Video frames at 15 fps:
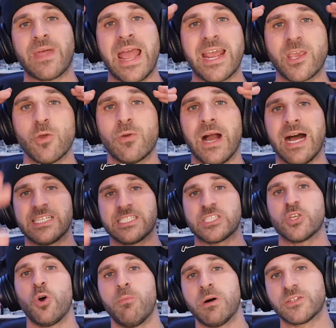thank you guys
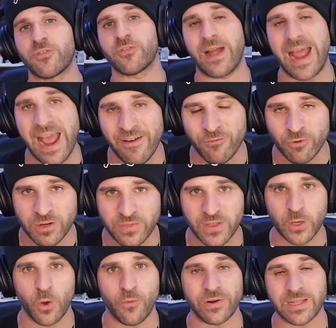so much for
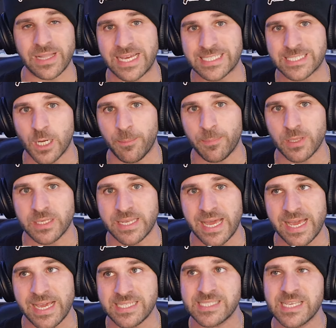everything over the last couple of
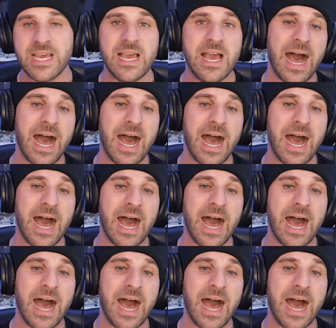days.